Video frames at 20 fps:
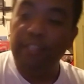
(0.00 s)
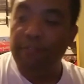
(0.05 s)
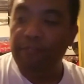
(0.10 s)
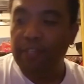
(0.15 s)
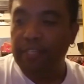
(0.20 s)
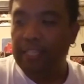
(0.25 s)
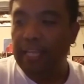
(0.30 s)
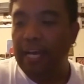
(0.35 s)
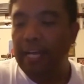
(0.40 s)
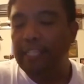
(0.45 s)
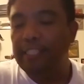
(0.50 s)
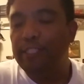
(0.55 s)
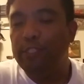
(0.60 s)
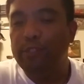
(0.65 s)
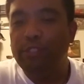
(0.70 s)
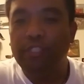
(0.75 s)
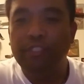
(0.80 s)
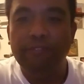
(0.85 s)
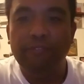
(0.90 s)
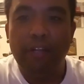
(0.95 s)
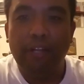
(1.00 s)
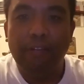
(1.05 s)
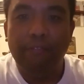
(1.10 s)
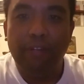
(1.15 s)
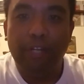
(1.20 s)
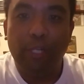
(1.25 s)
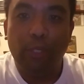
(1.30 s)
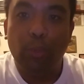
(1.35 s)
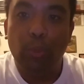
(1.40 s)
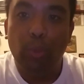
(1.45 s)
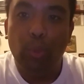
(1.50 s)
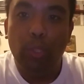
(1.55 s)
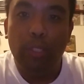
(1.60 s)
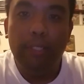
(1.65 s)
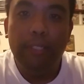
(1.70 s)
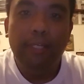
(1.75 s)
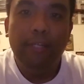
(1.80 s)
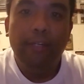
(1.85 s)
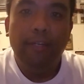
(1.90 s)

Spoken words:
stuff like that. So she's very, very cool.